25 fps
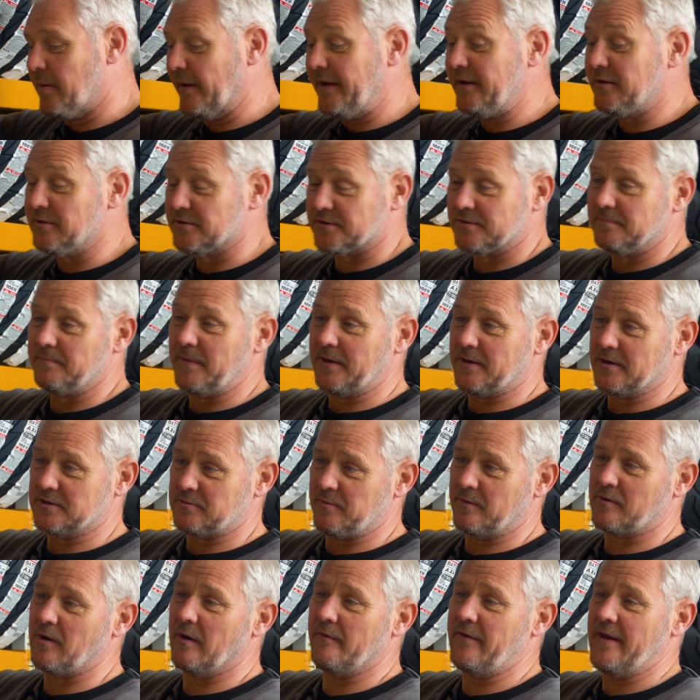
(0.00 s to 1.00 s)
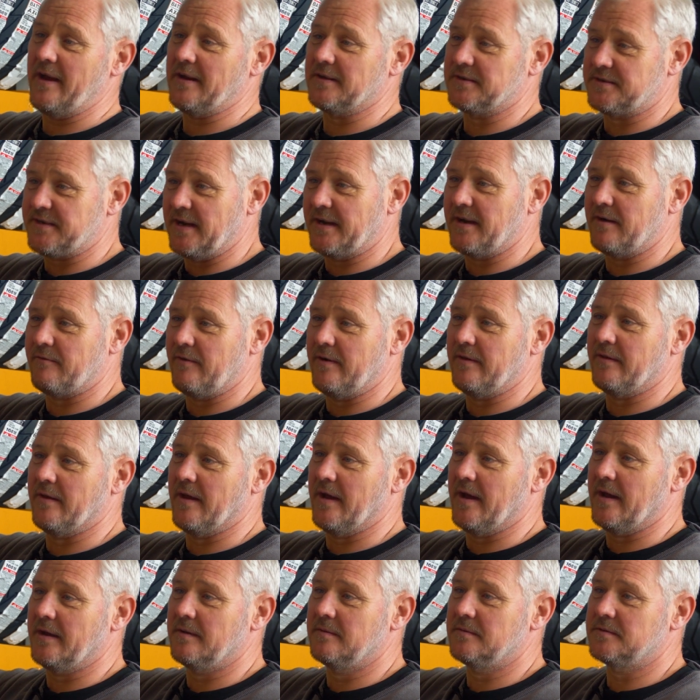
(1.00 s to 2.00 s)
But it doesn't, because we've got the antenna in
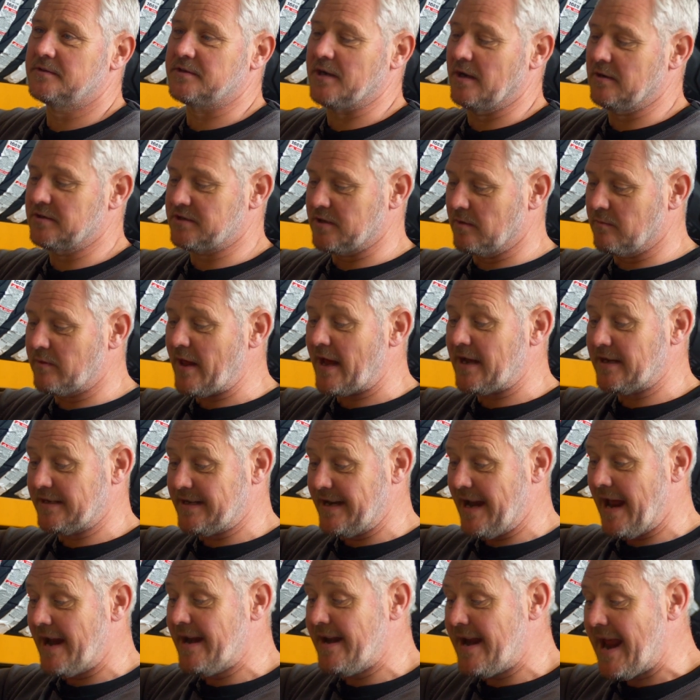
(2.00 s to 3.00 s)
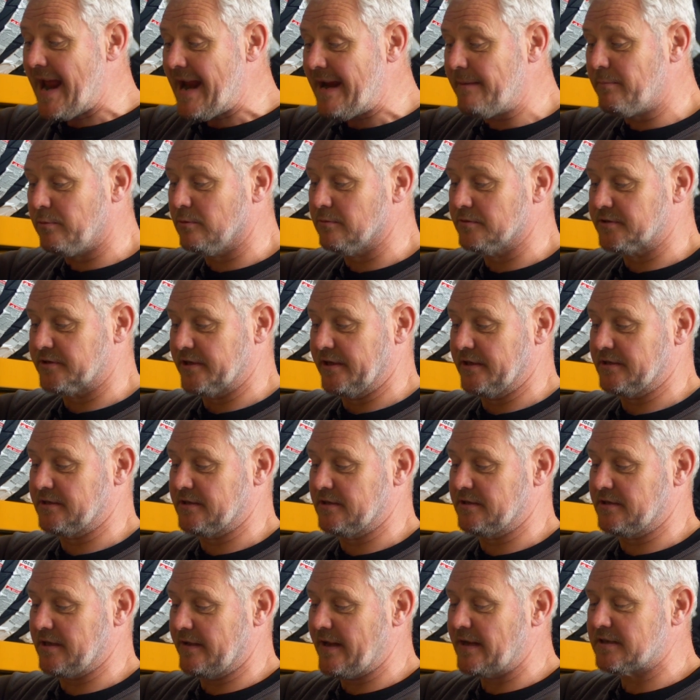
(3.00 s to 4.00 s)
there. Right. So that enables
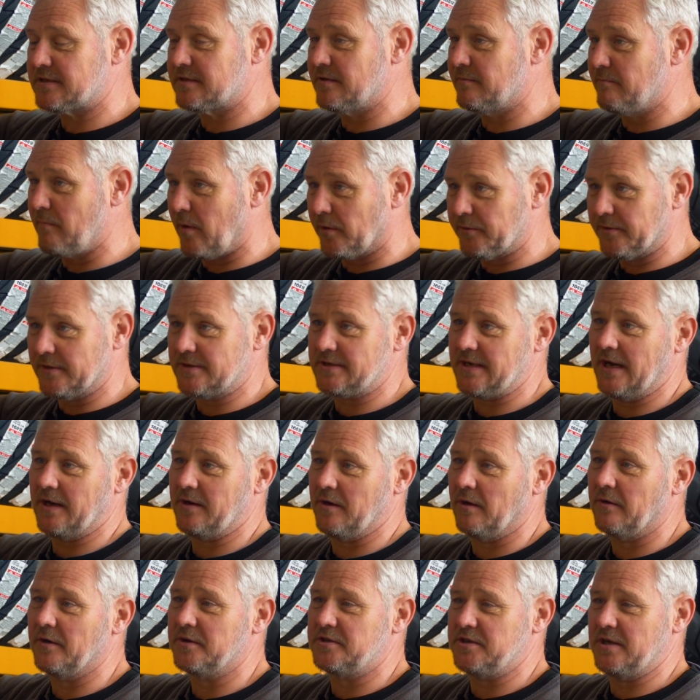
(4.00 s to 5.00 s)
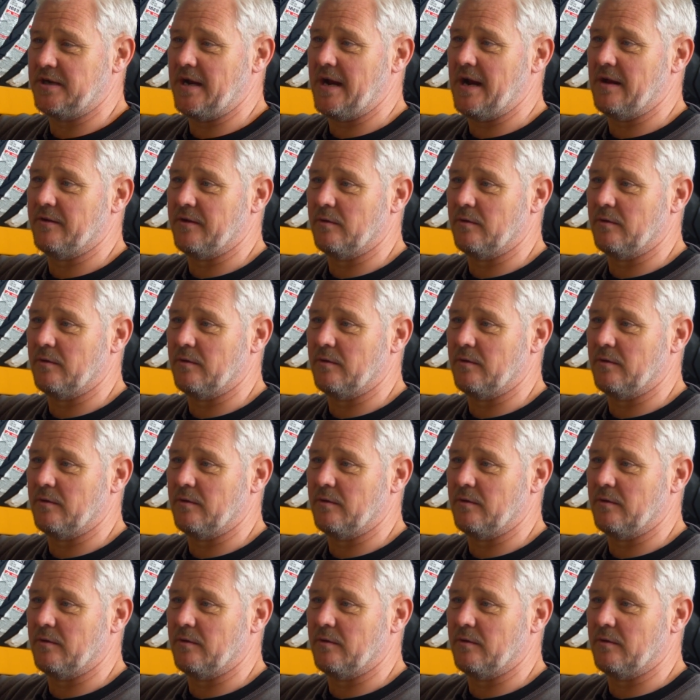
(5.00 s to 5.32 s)
us. So that's the modern technology now.